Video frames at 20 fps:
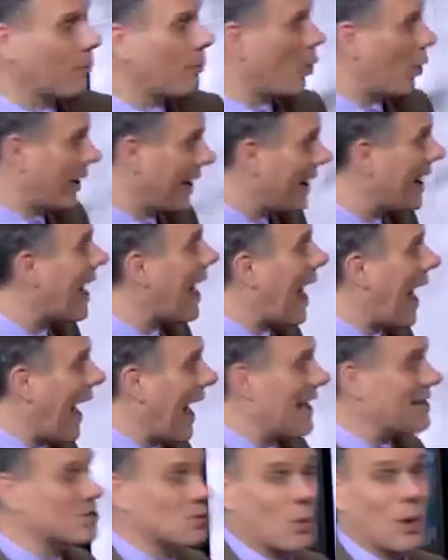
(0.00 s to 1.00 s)
morning
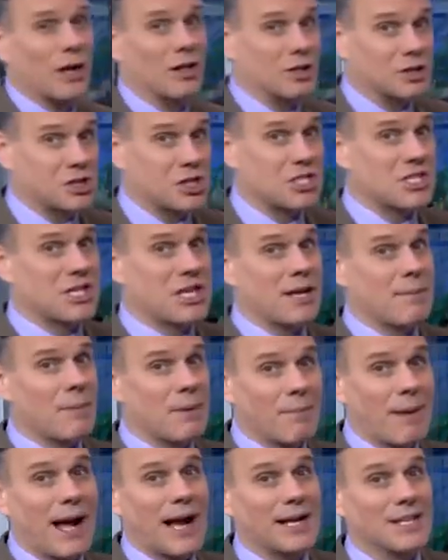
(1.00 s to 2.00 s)
as well. And just
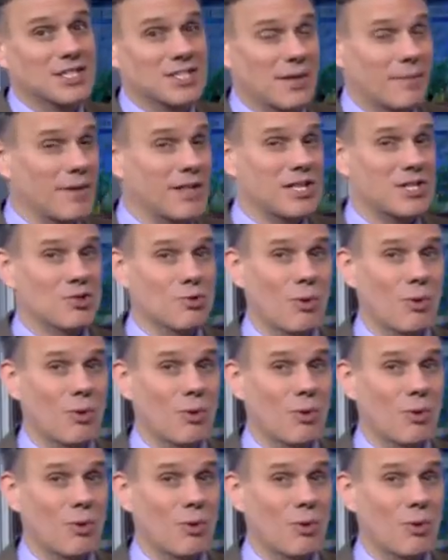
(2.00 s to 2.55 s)
keep in mind, some of this